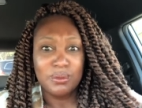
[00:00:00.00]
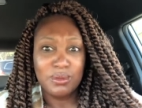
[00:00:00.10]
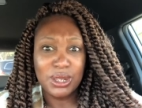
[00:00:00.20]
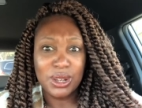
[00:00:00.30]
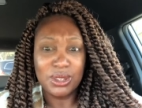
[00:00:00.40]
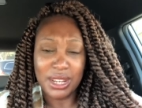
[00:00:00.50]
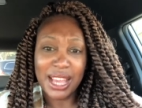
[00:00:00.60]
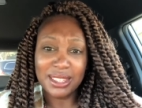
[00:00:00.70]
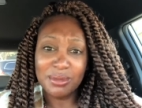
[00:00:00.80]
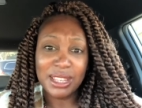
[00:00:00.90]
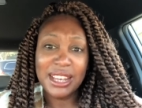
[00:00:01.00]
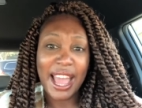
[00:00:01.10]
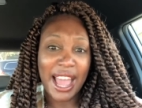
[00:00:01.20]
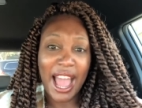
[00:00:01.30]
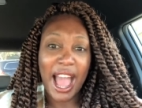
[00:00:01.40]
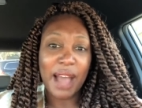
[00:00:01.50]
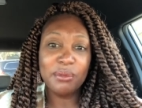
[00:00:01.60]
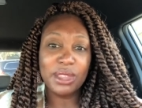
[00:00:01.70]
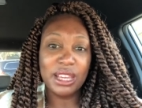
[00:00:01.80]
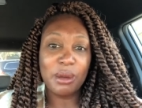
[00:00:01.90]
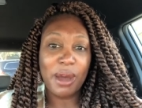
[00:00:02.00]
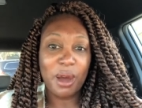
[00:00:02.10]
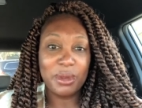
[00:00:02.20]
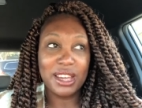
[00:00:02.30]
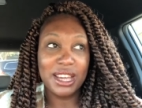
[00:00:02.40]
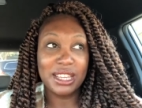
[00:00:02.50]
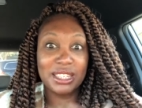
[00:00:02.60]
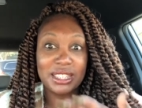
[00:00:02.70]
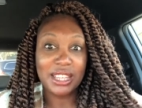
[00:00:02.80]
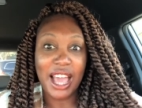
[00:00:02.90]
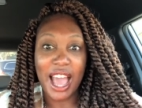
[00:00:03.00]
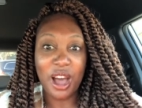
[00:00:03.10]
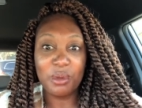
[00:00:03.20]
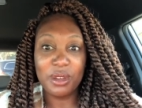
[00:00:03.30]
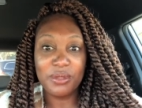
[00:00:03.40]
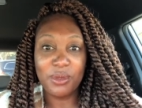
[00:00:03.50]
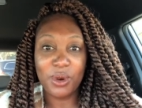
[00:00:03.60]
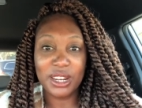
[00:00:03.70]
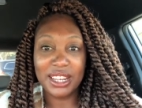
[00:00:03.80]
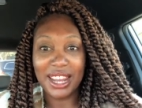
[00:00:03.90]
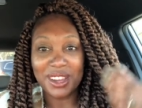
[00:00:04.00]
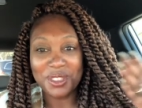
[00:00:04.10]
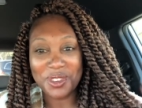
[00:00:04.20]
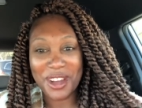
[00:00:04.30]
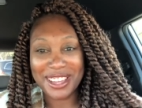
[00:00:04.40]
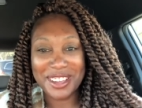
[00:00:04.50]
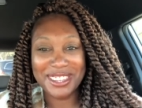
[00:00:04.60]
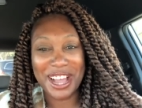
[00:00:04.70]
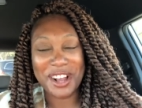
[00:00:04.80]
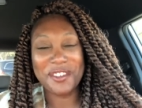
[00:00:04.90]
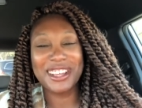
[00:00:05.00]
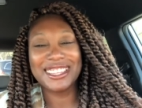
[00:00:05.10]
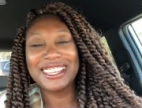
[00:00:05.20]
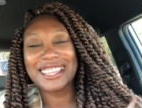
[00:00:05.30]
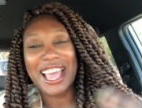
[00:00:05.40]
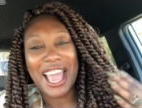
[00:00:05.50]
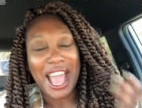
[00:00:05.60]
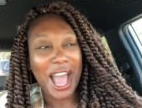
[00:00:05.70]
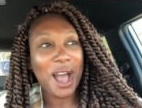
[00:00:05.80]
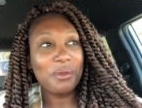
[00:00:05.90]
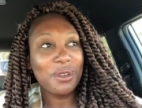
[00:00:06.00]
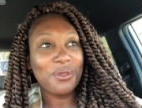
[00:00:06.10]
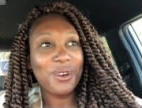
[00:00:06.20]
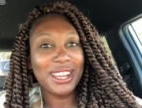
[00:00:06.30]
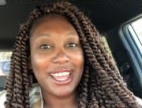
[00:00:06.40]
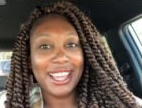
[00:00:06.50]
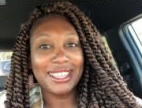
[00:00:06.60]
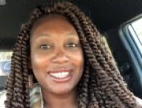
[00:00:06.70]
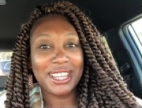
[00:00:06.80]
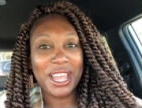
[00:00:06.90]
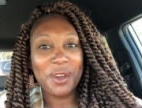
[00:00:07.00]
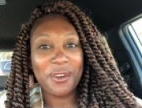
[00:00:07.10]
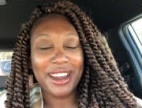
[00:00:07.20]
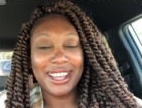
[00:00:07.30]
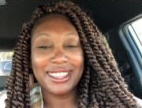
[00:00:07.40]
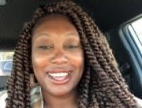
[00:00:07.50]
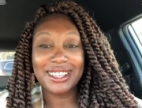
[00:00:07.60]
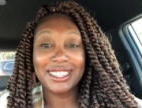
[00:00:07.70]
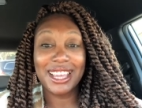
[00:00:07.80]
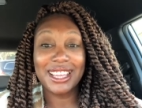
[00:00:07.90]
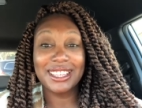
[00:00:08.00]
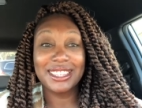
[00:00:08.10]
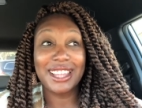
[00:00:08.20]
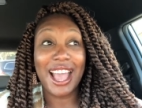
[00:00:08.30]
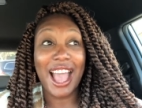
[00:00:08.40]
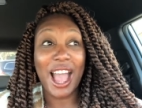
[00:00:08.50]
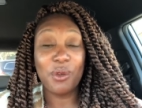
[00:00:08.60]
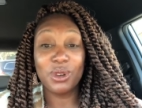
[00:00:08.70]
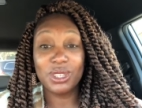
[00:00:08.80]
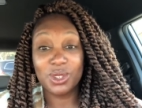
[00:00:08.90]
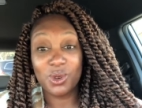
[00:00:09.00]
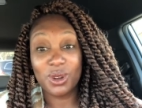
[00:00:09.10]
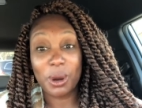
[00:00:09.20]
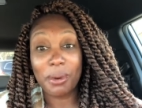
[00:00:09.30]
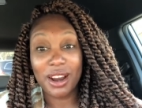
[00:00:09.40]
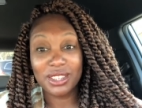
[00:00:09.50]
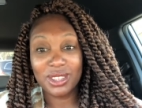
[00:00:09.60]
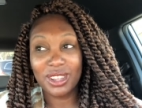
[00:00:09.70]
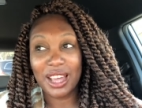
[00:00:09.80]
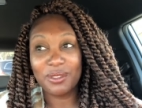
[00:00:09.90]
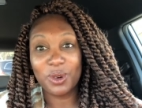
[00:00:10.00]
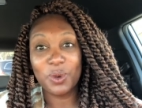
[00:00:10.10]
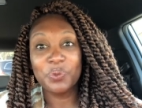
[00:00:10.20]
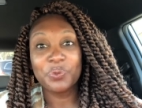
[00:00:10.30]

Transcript: You know, so that's something that I'm thinking about, because I'll be 40, and I know I keep talking about this. I'll be 40 in January, and there's things that I want to do on a personal level,